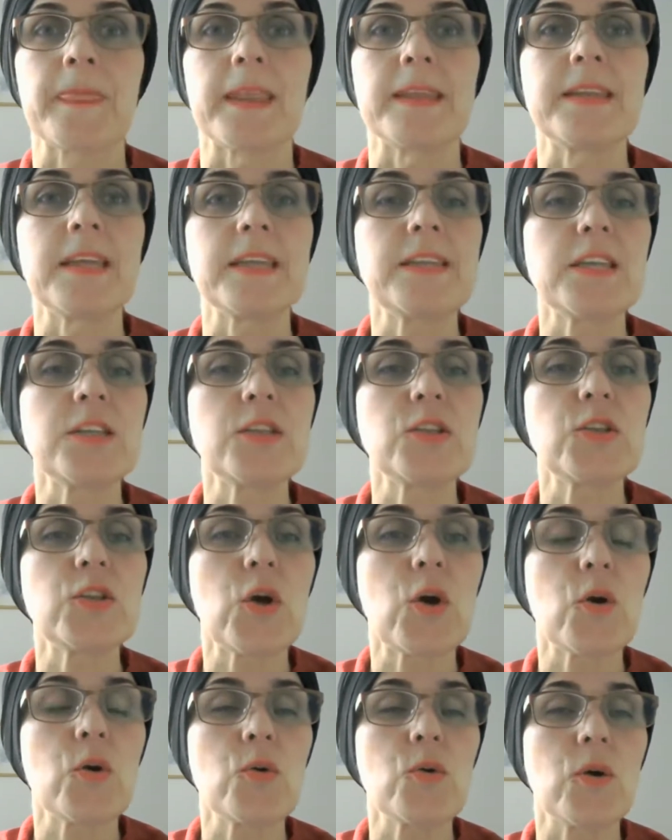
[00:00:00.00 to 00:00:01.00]
they didn't
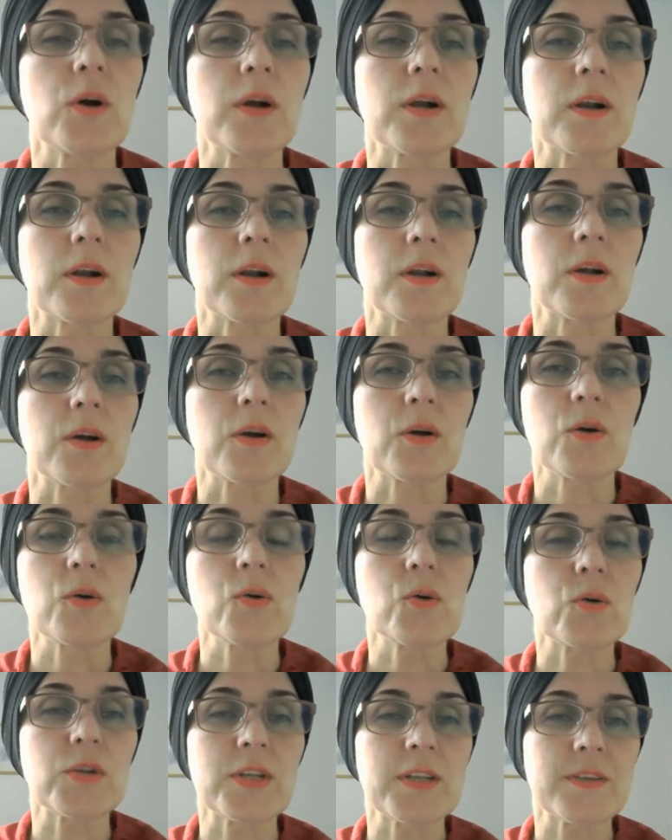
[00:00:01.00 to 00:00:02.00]
know
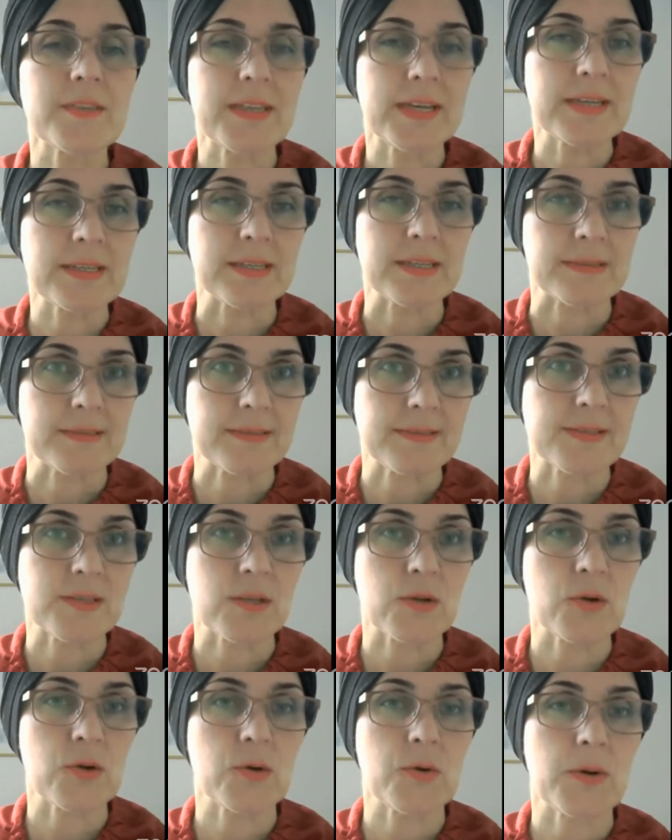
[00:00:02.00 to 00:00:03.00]
who could have done it.
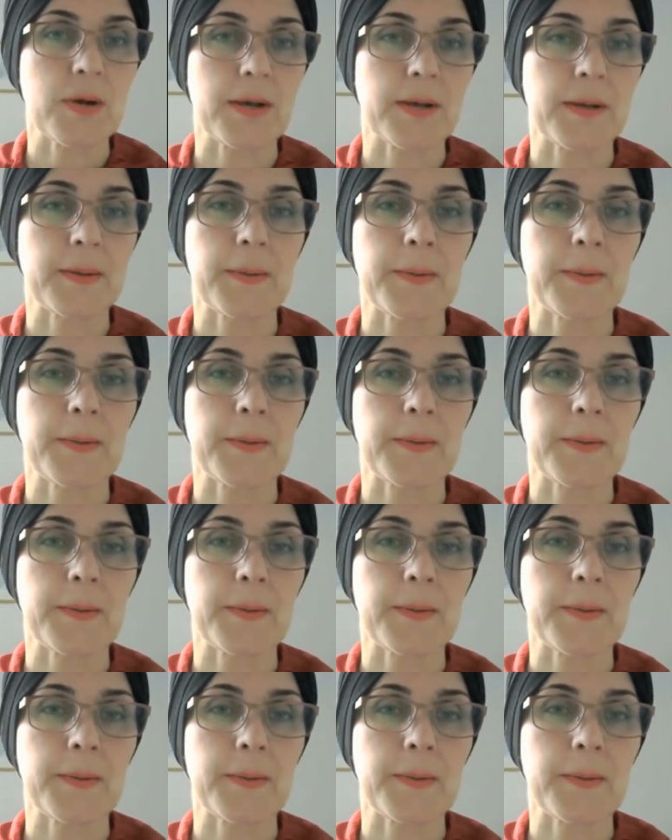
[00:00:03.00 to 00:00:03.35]
So,